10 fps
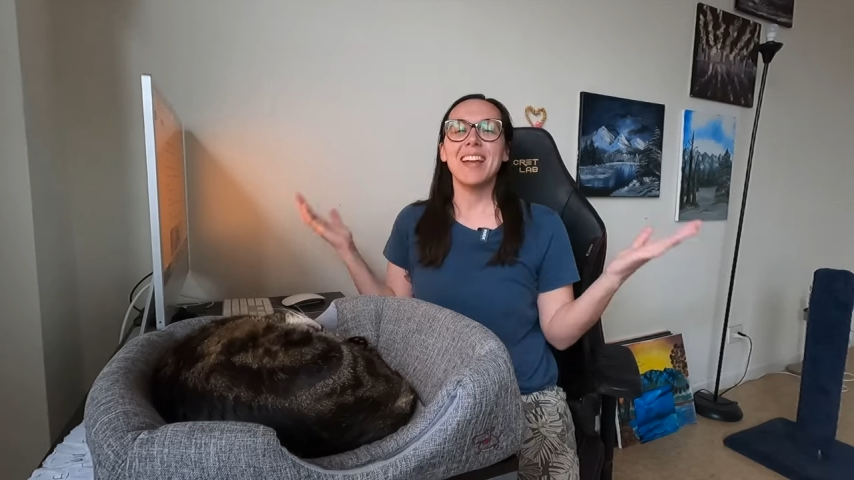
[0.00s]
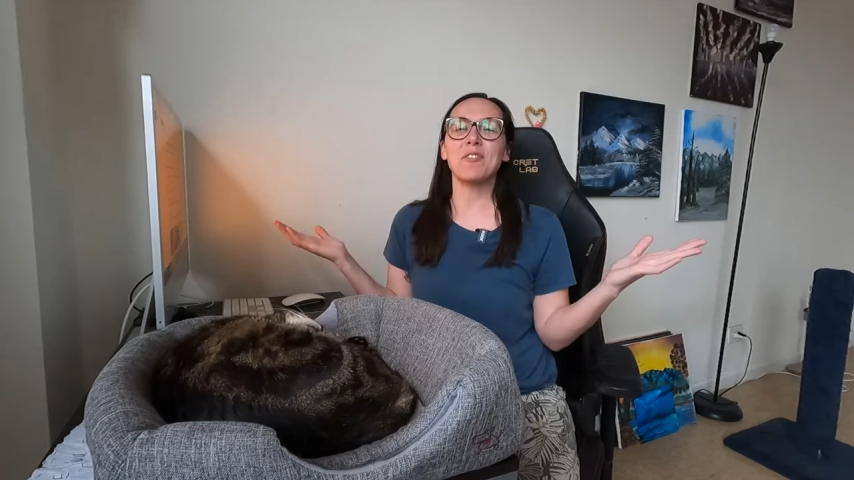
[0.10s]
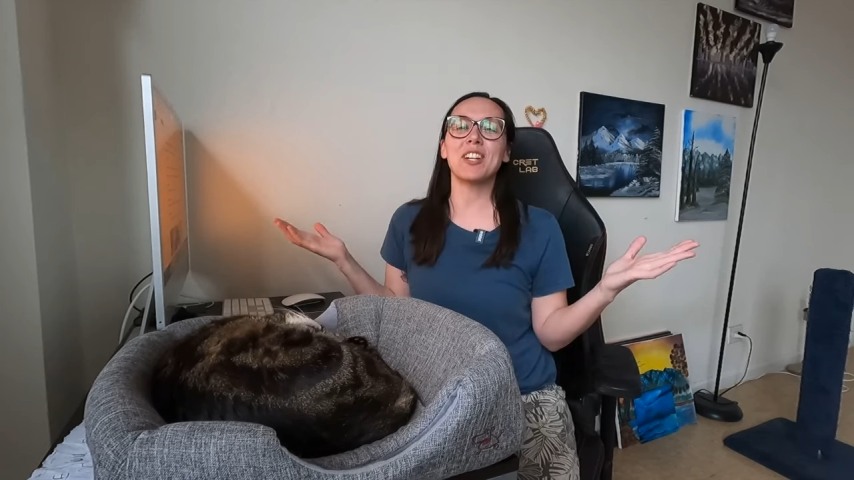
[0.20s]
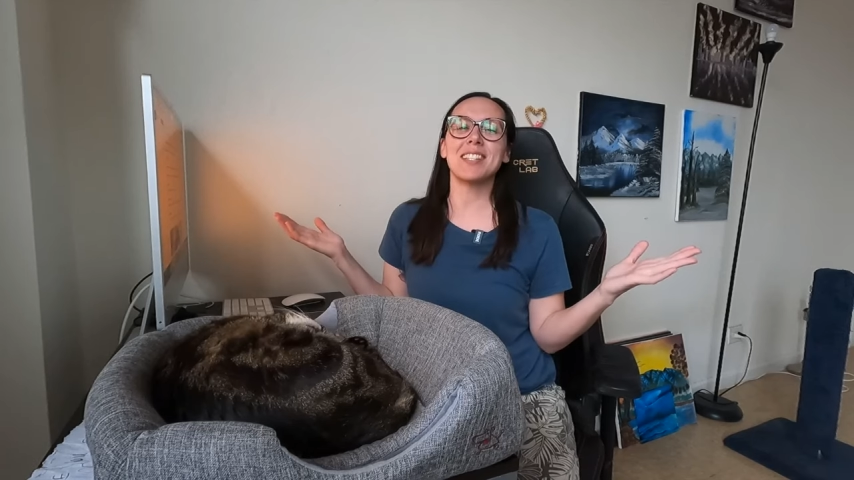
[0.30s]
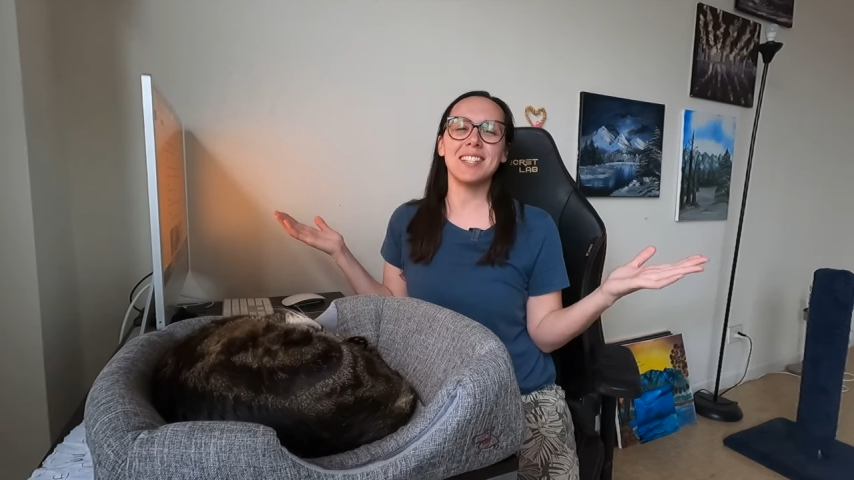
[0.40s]

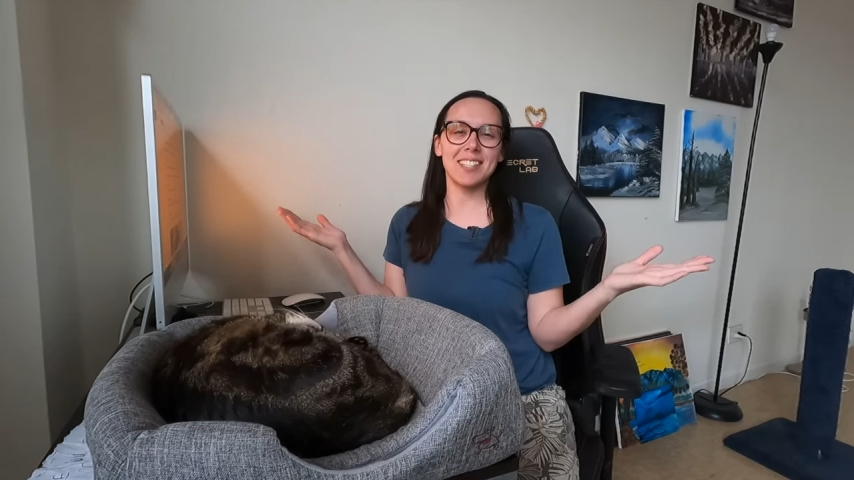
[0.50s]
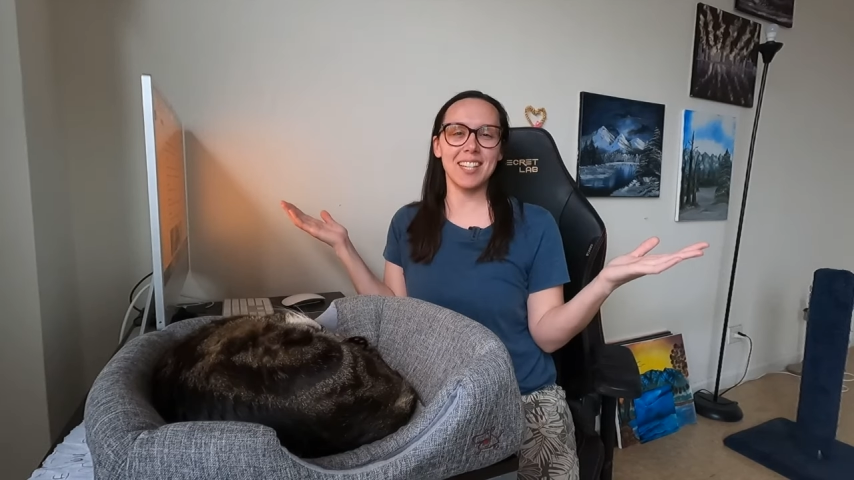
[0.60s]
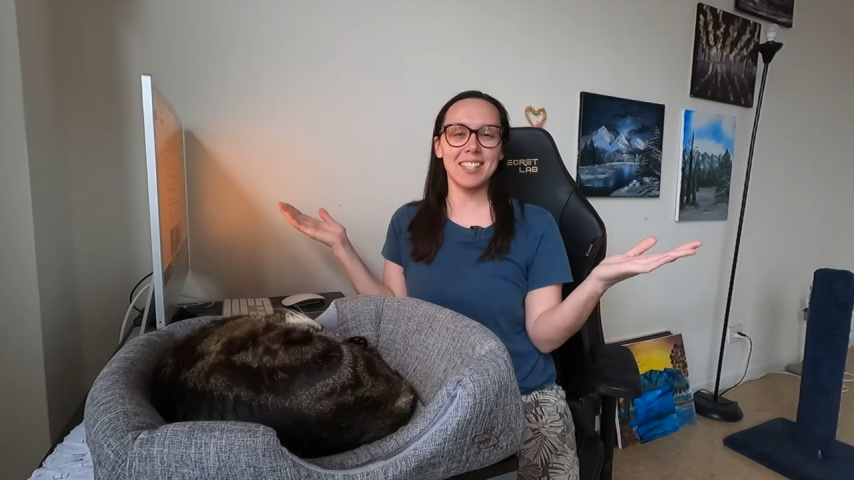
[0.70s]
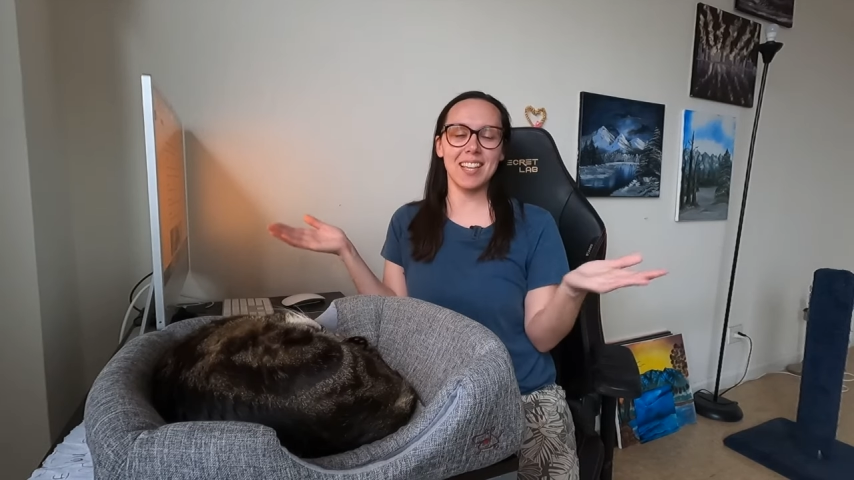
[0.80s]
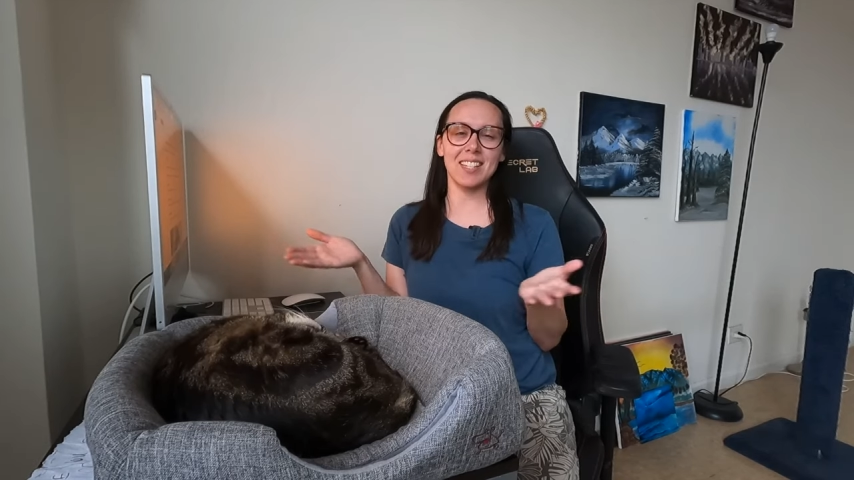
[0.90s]
Hey friends, it's
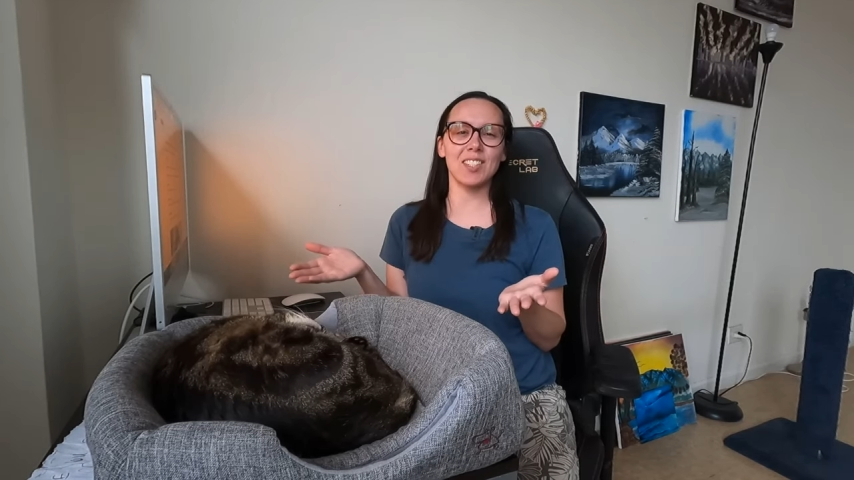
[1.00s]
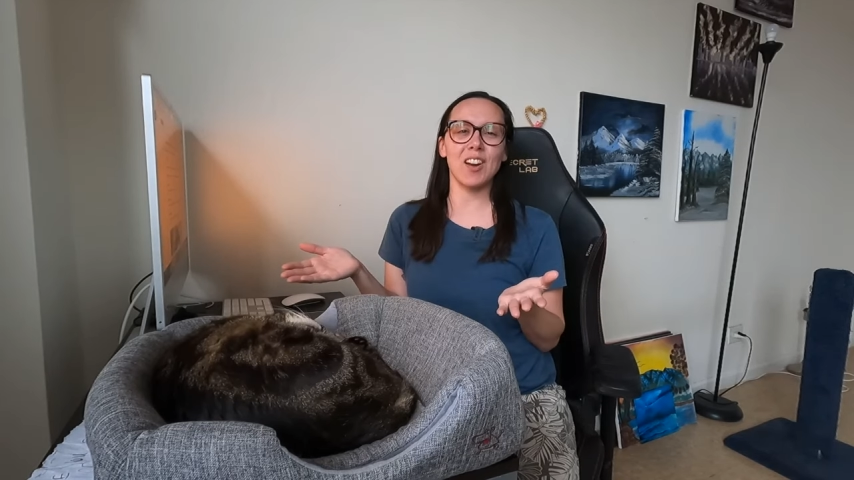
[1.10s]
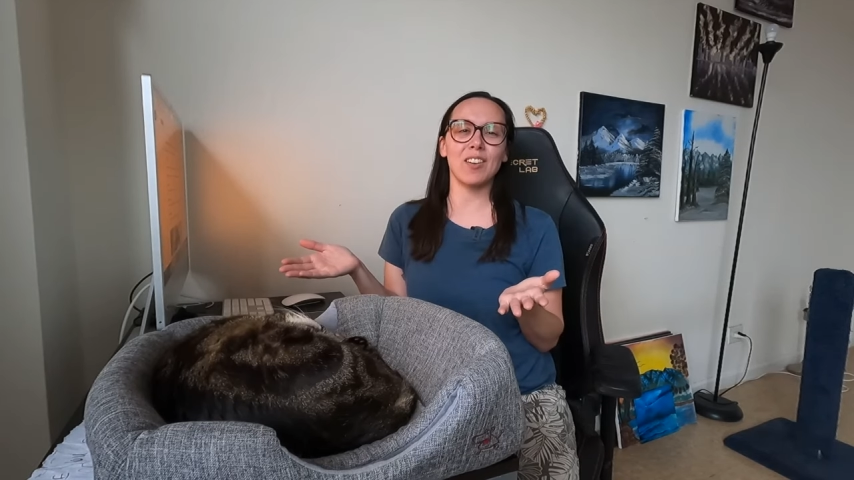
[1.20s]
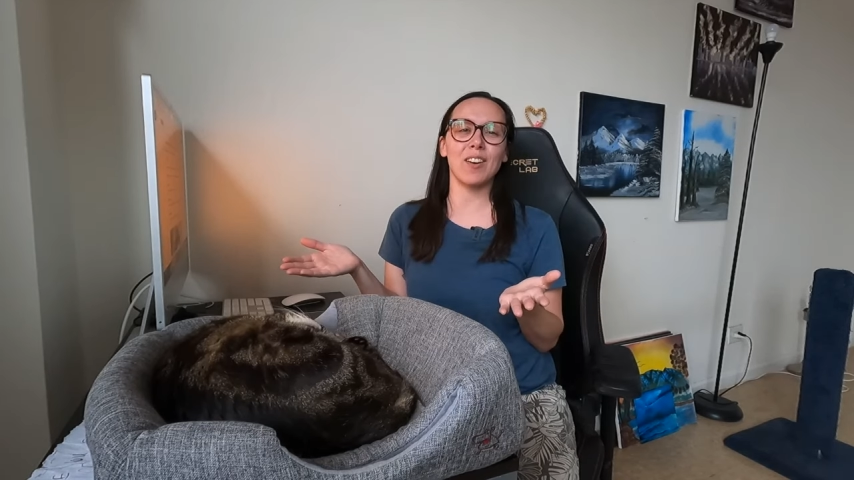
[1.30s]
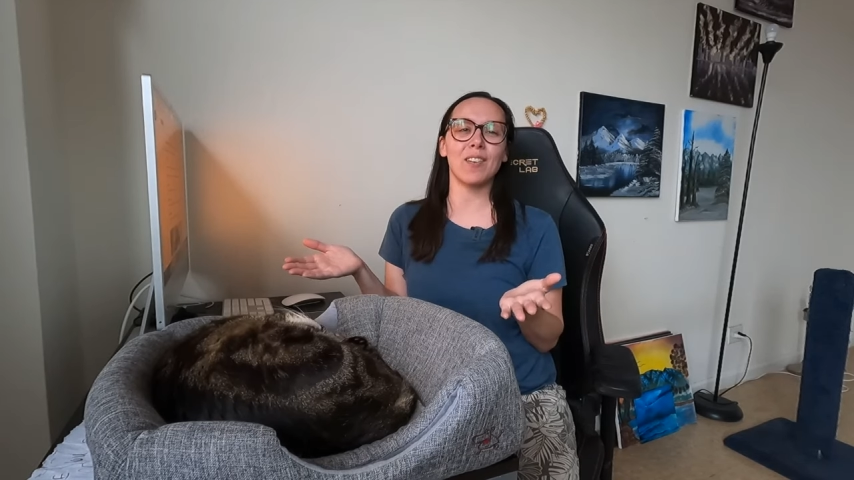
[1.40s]
Jess and
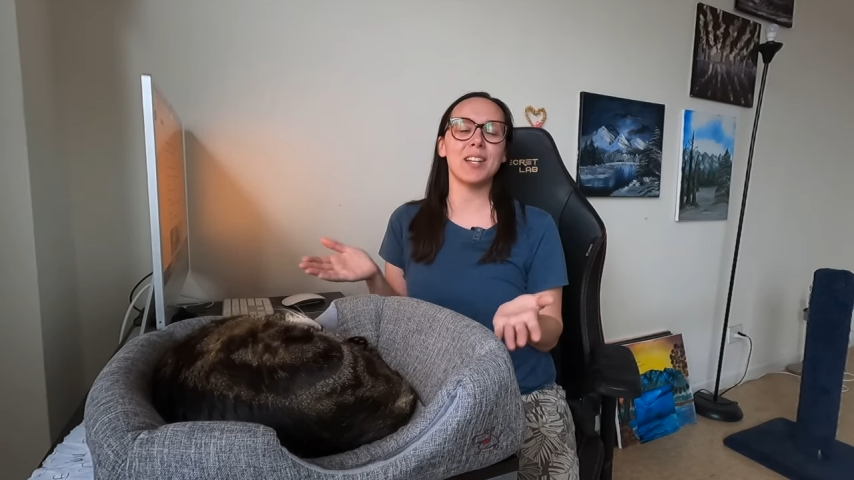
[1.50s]
Jericho.